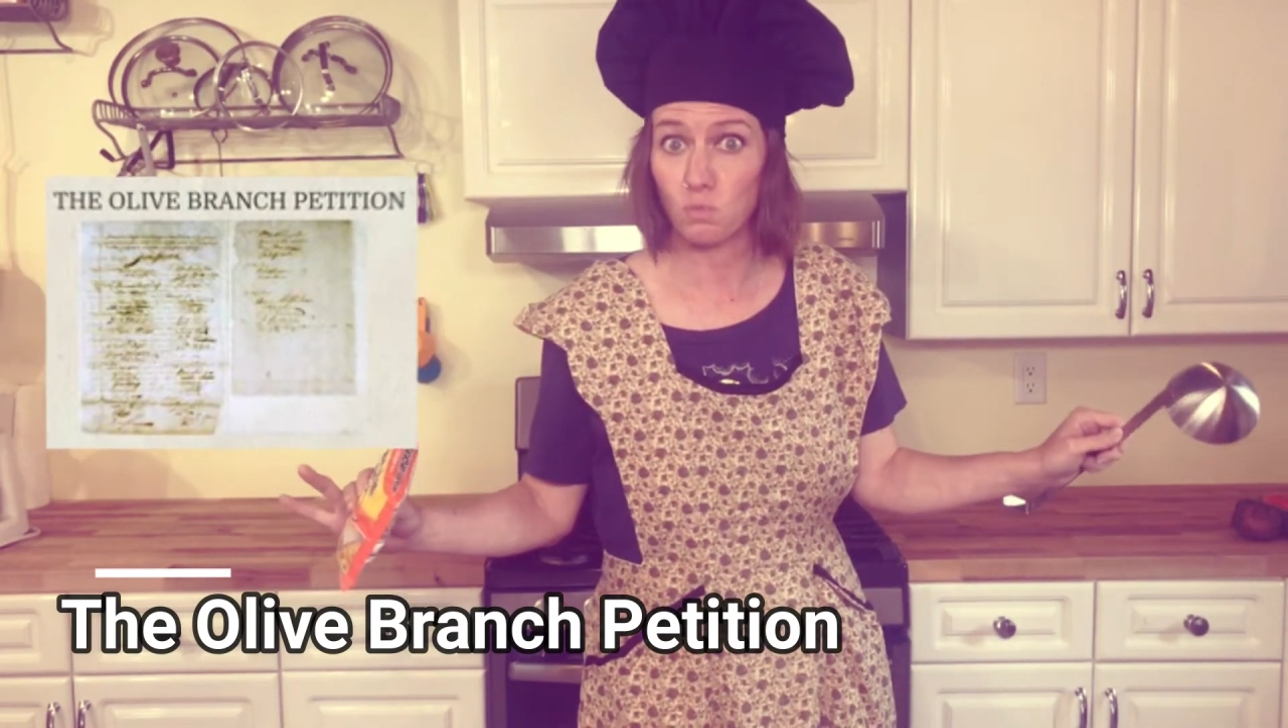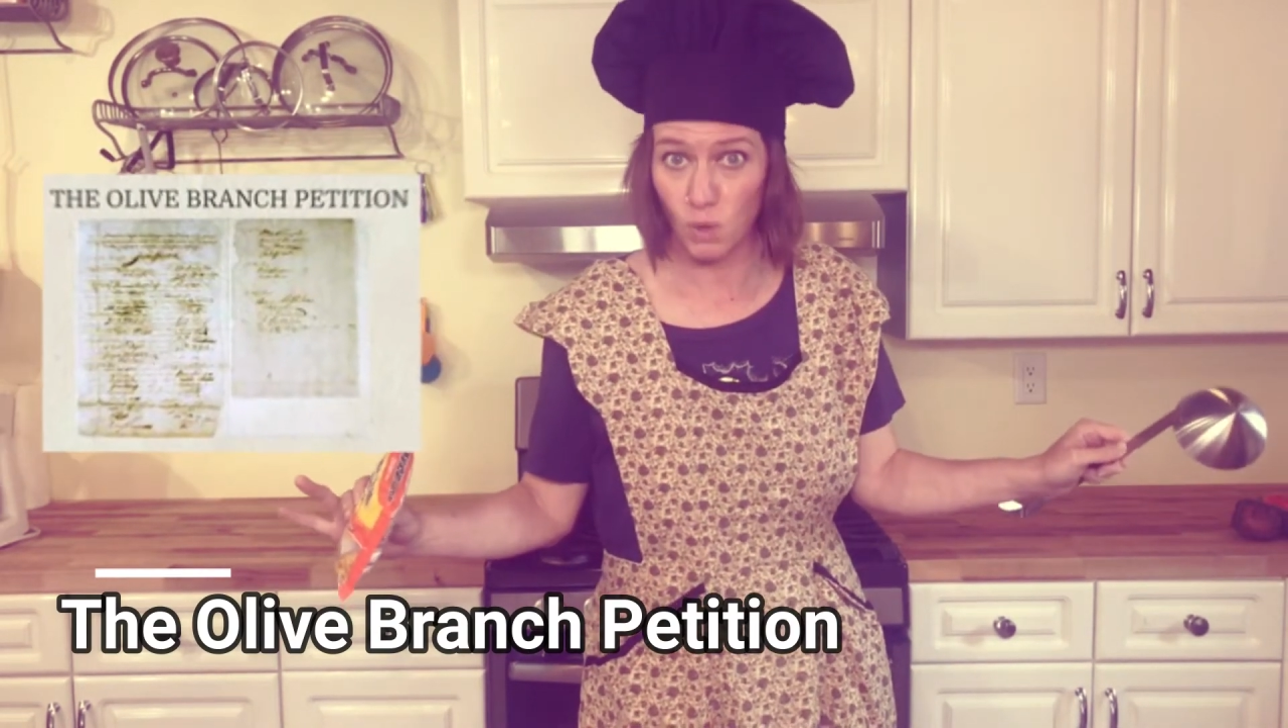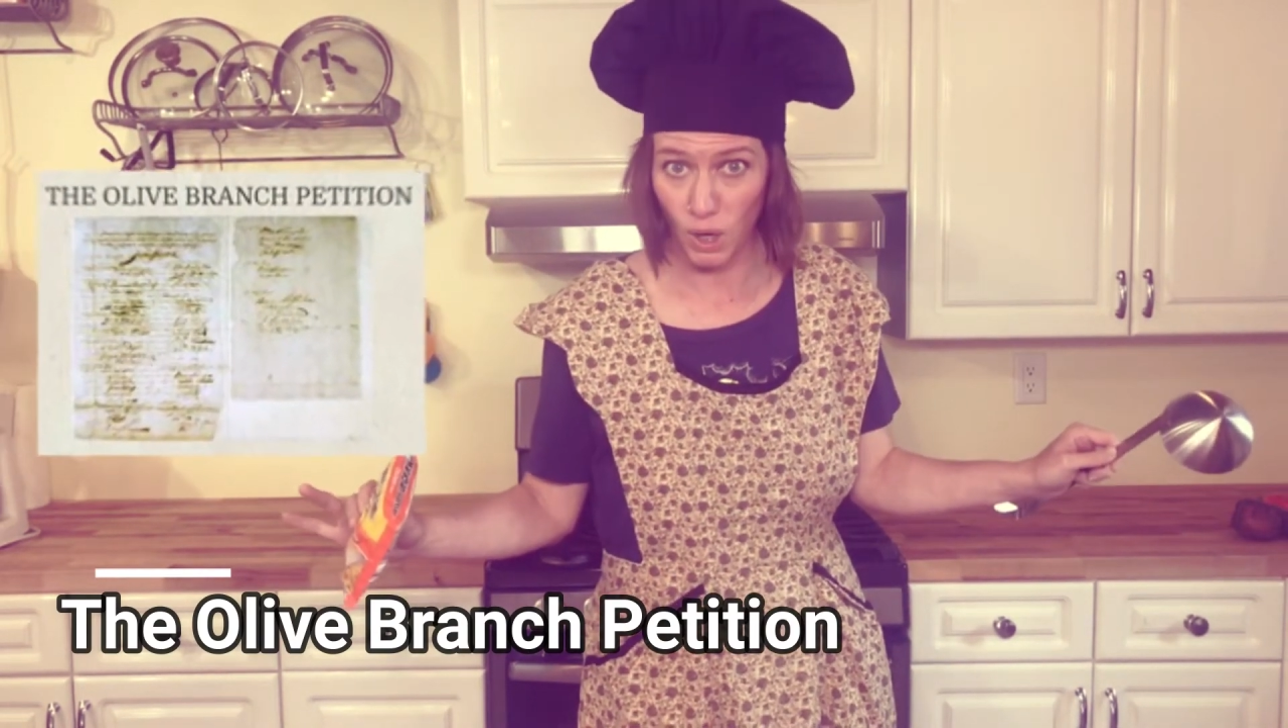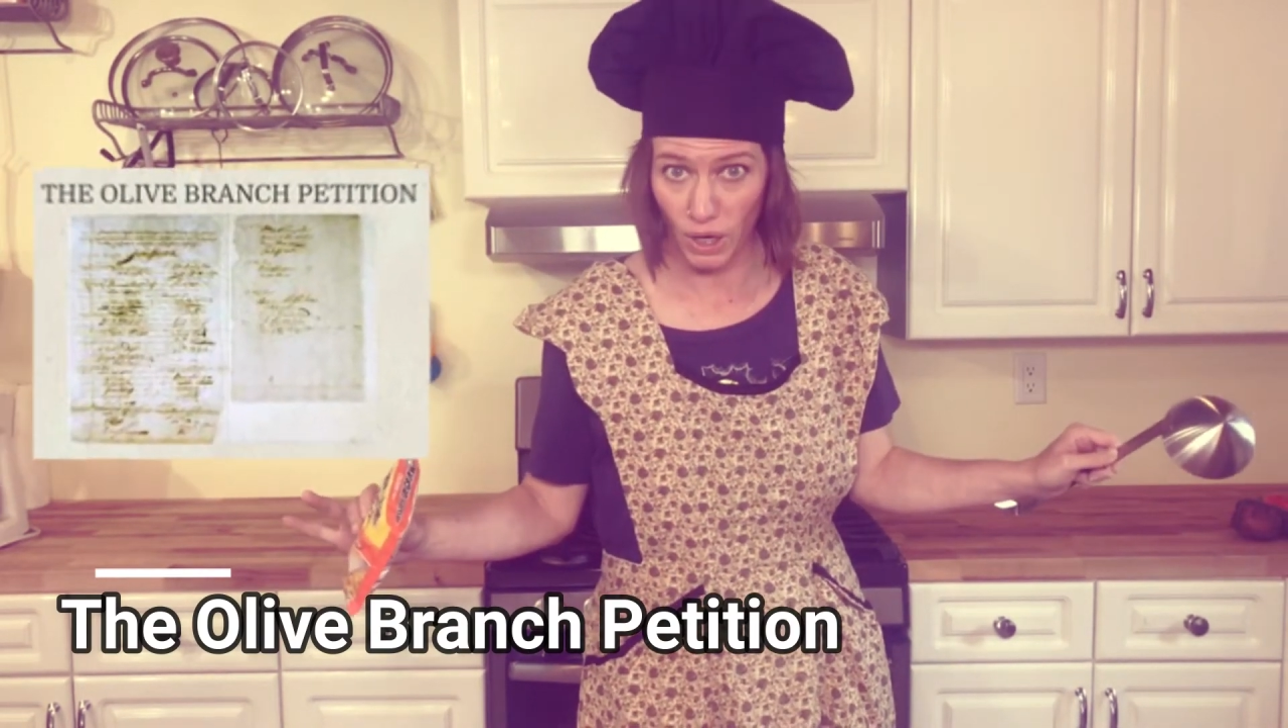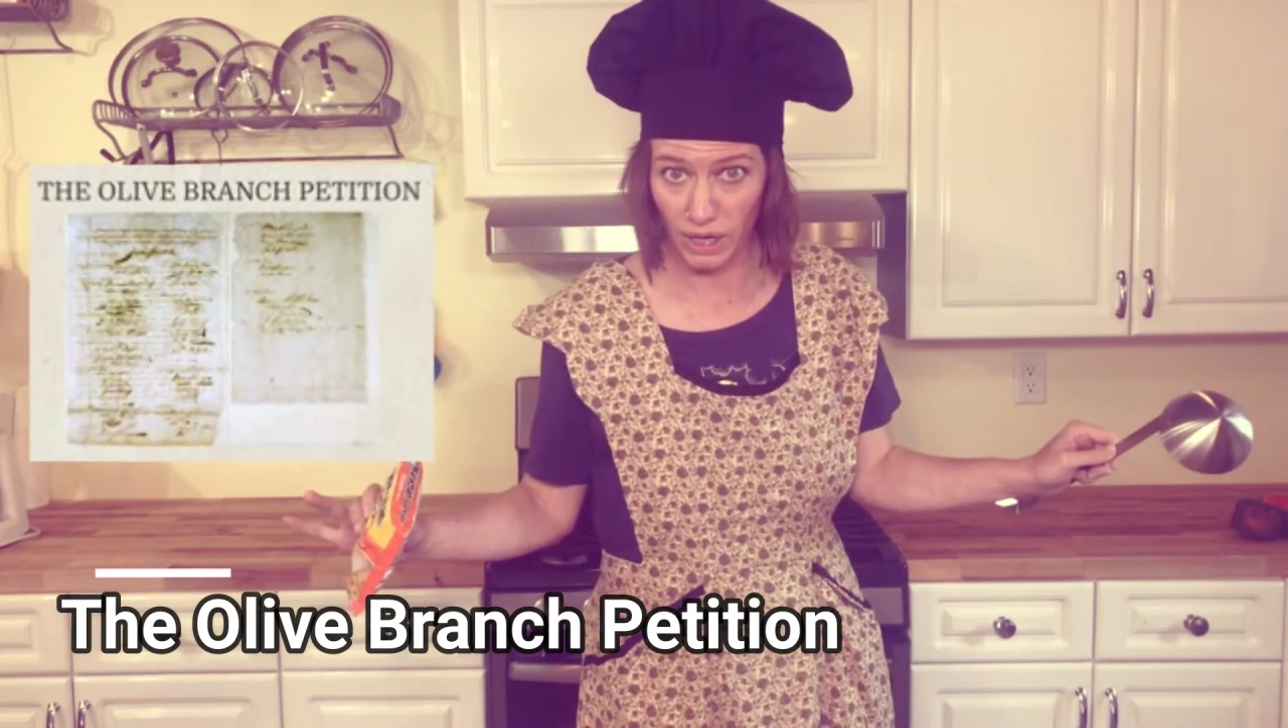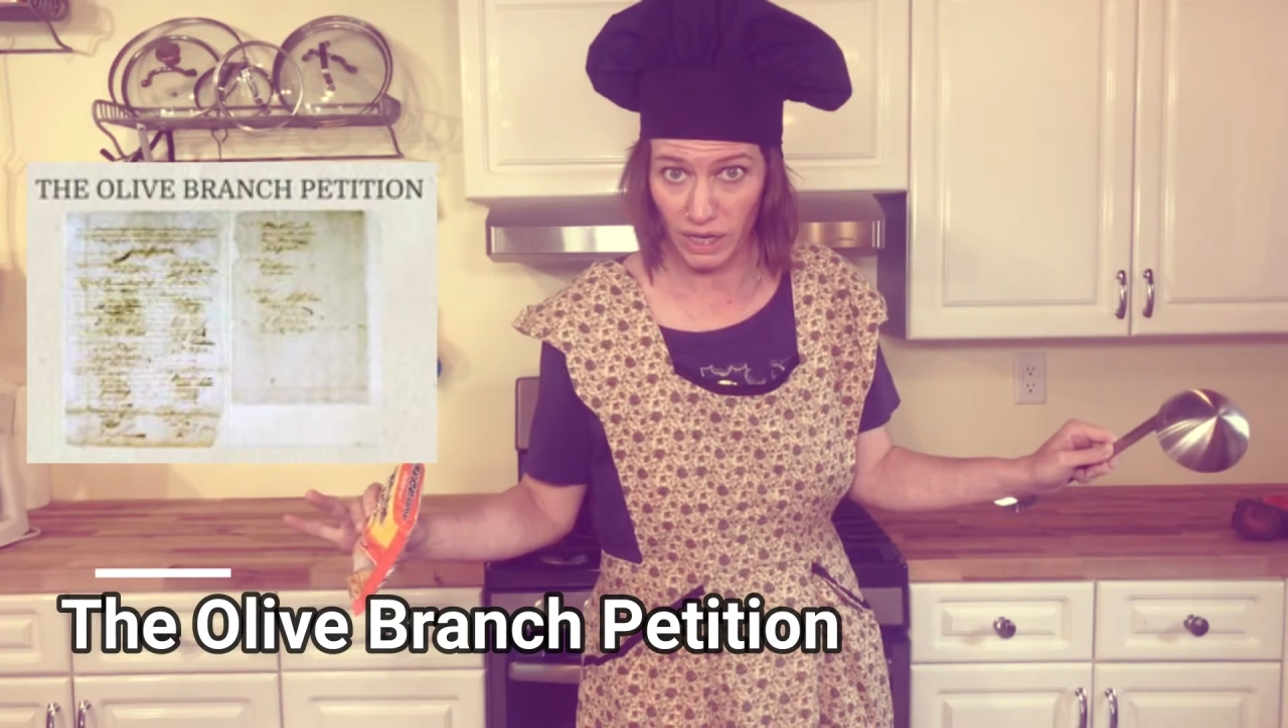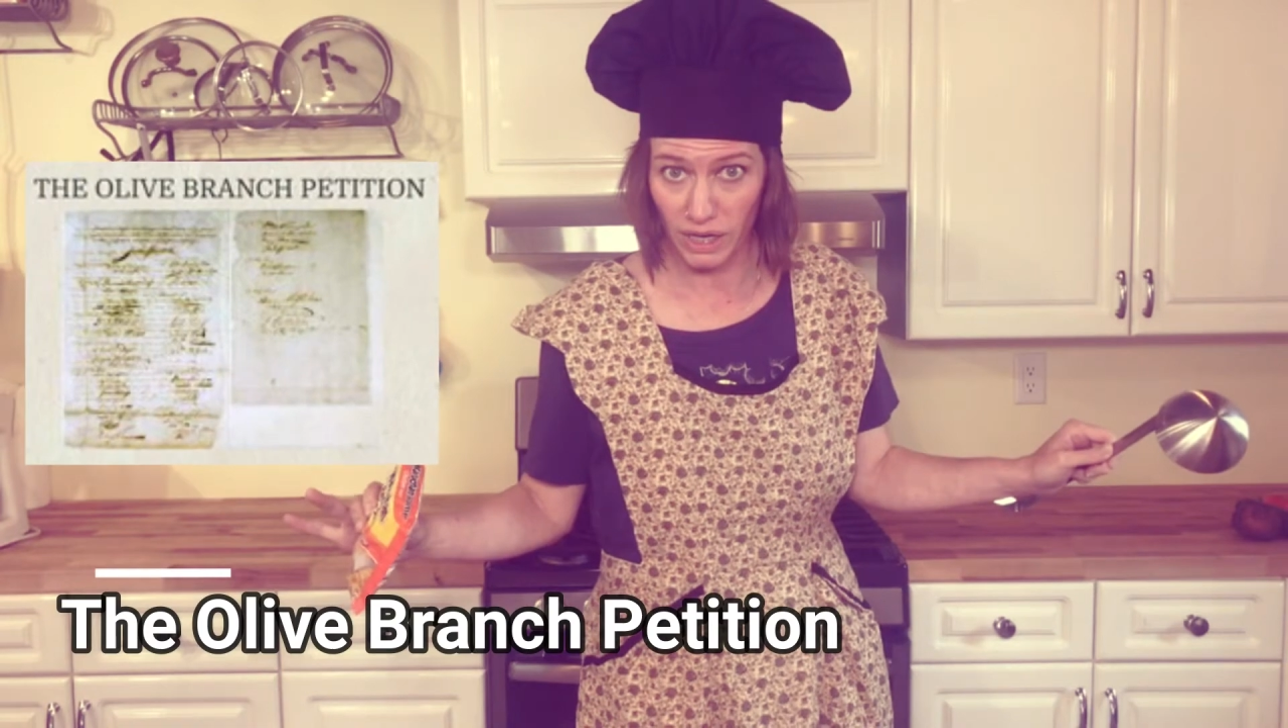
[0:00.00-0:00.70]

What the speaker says: work.